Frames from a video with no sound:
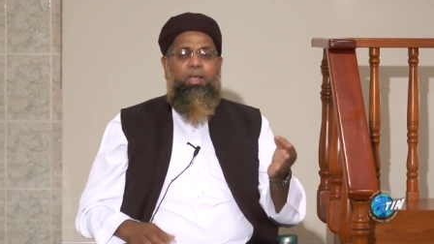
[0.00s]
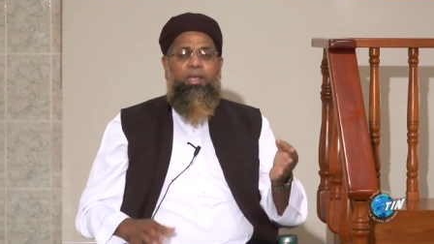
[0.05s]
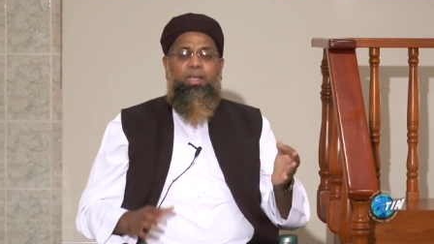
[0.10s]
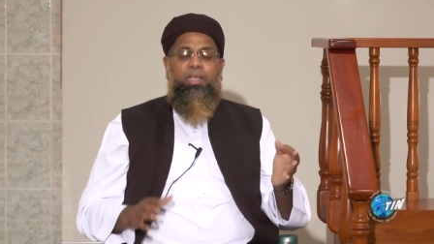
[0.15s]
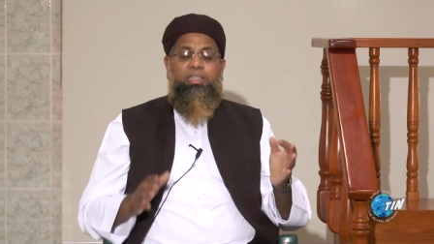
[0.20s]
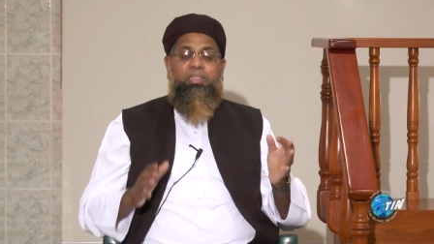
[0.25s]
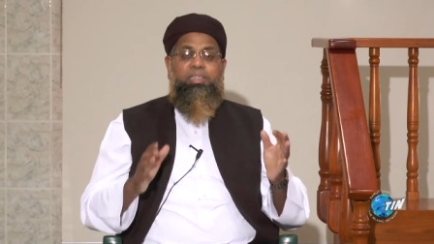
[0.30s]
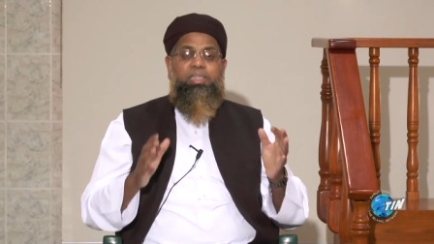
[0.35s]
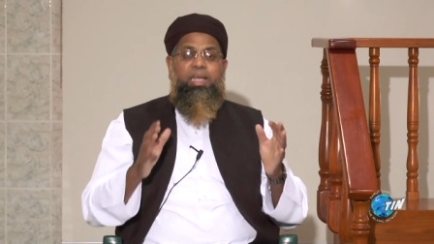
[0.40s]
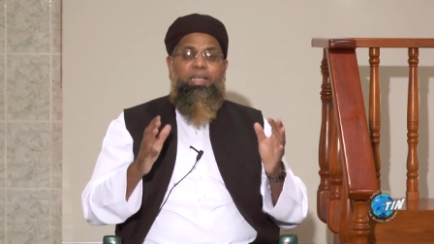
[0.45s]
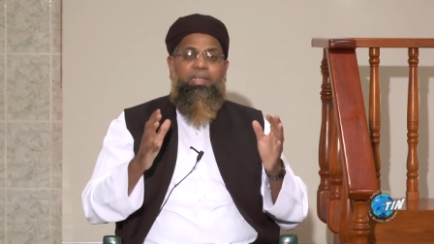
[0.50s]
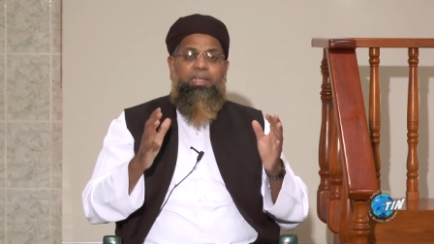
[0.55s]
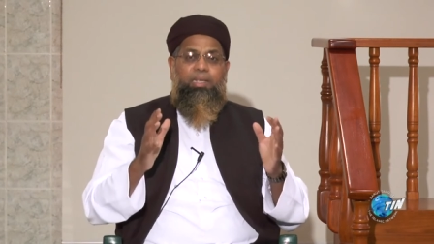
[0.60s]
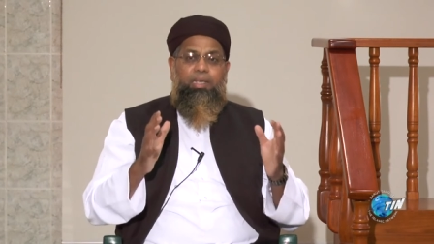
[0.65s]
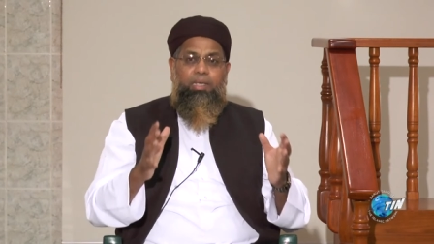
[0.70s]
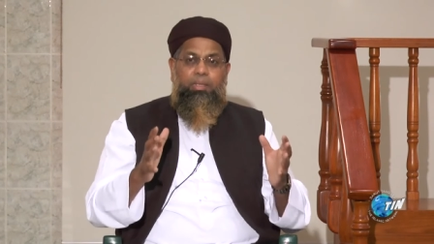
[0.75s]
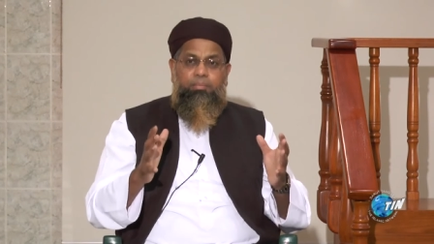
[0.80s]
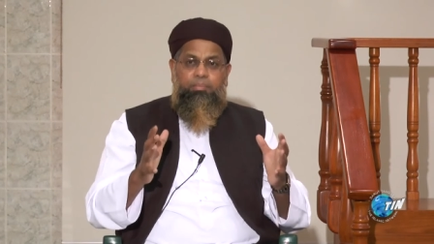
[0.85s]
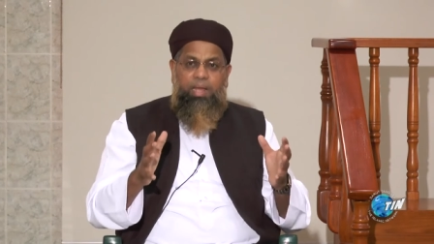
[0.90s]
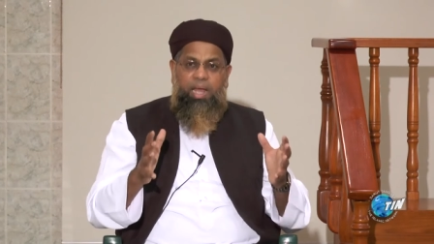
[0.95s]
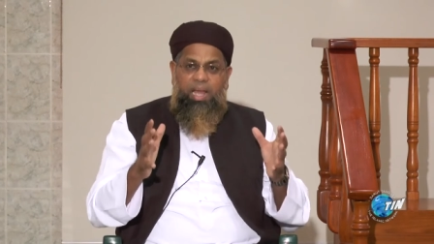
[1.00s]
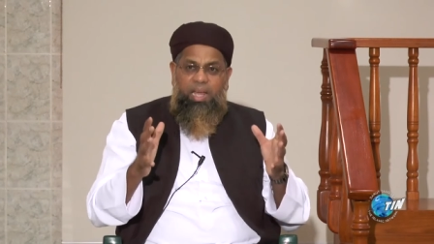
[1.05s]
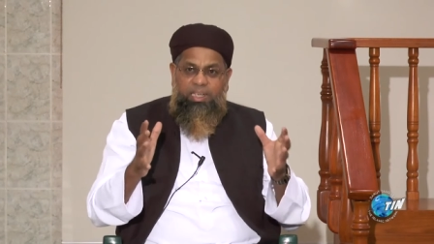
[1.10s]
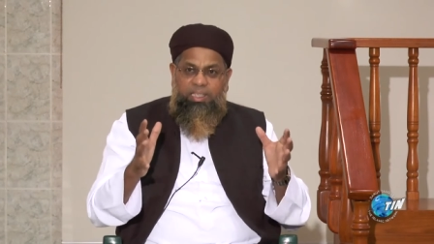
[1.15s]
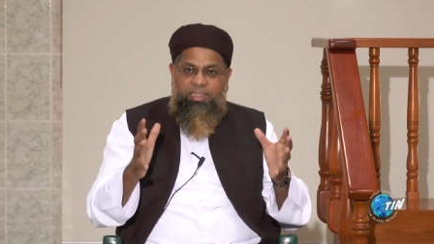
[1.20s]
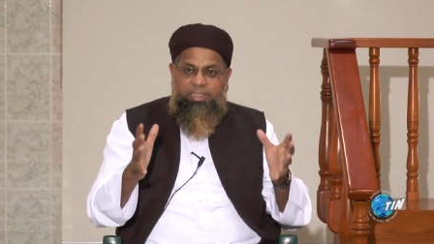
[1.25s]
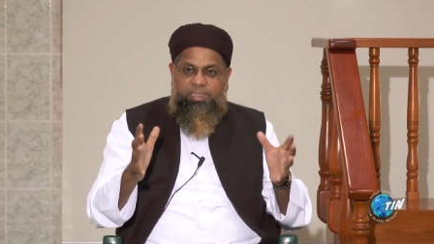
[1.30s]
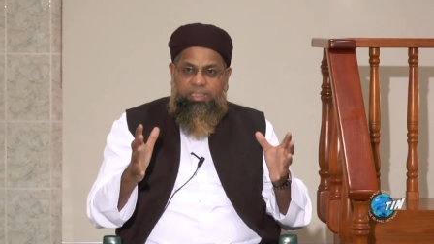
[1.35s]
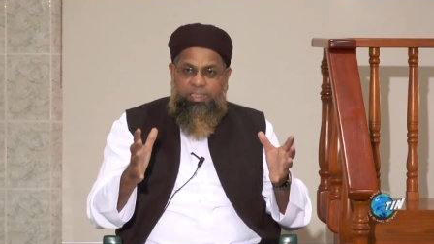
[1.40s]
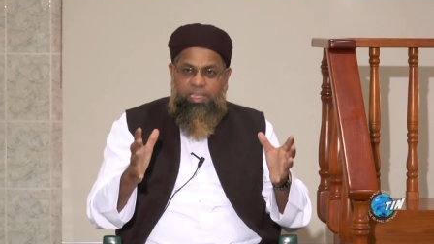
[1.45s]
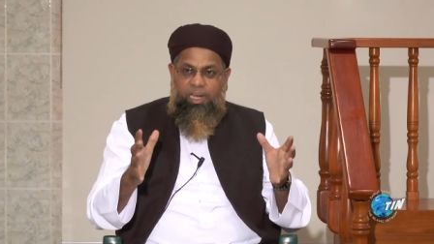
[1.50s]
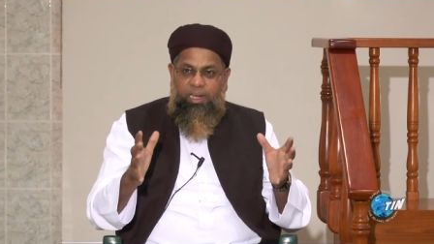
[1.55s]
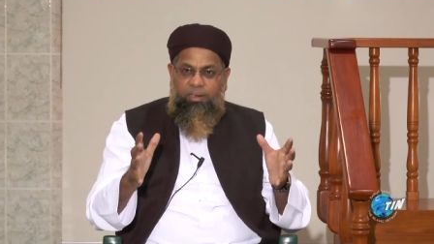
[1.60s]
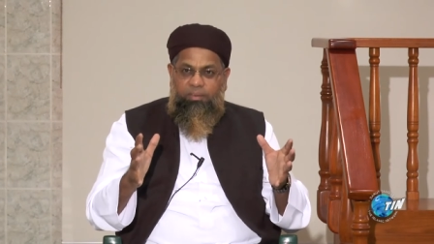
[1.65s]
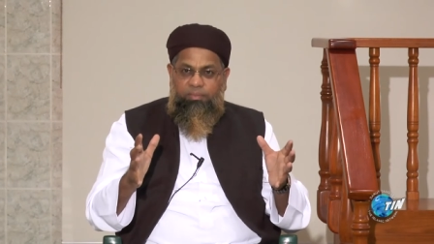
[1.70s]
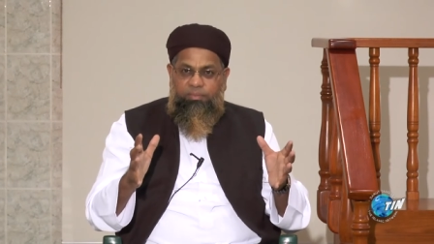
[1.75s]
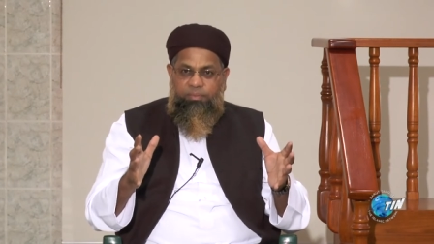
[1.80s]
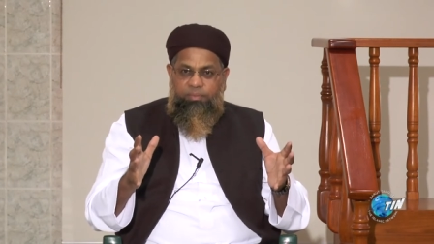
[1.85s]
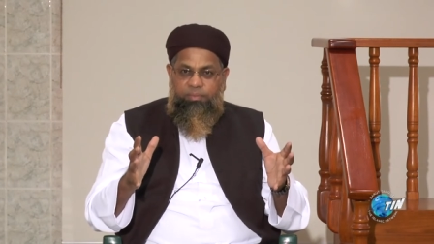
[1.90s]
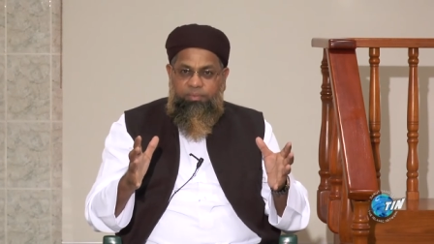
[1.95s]
He said, Iman
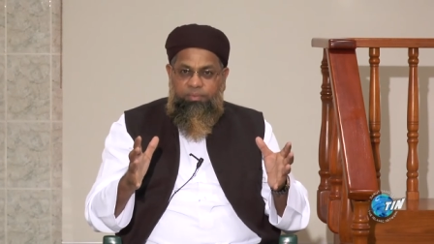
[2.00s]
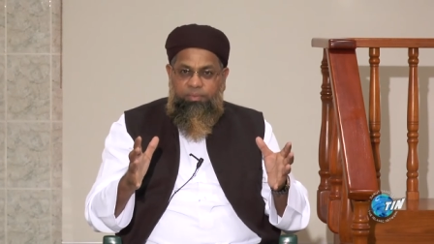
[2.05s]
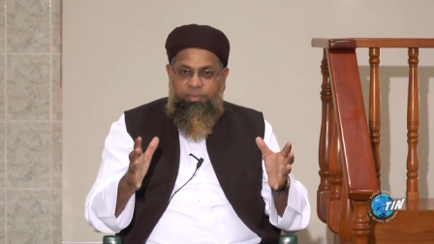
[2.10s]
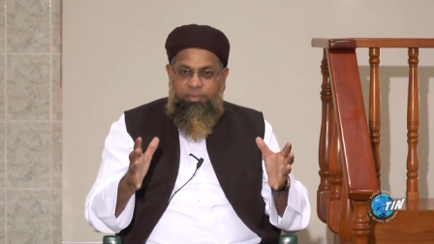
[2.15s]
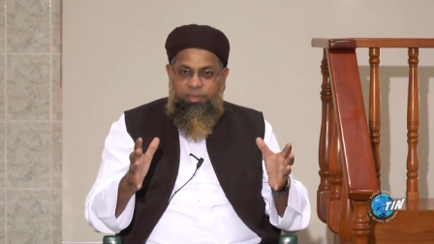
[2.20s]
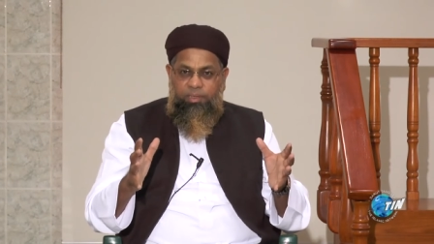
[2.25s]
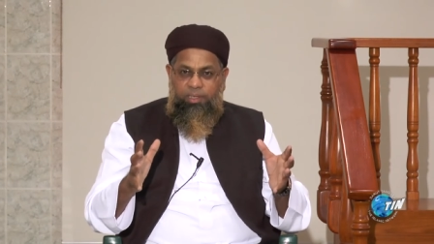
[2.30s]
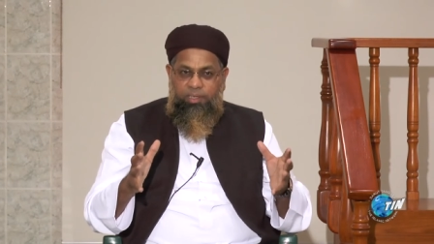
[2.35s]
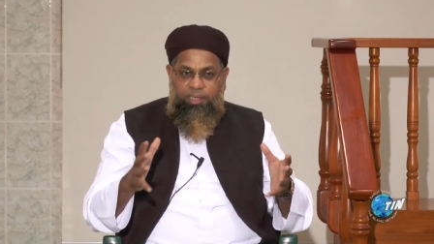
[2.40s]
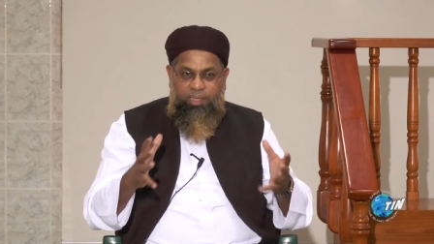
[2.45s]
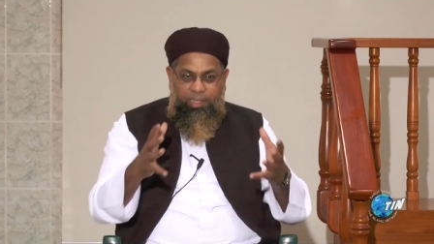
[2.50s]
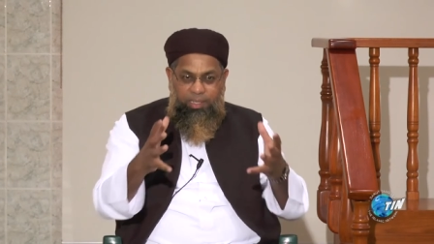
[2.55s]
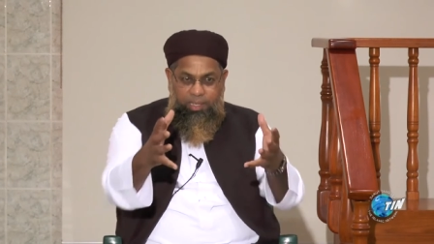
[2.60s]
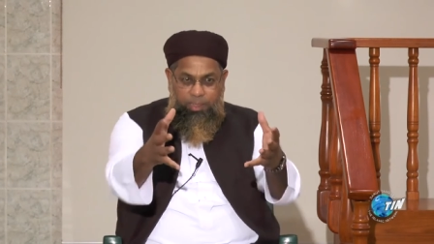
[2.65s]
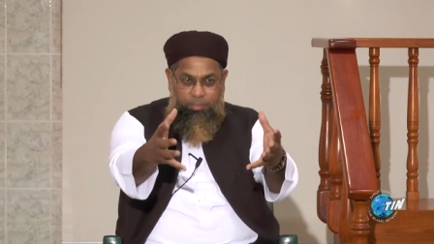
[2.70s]
itself, the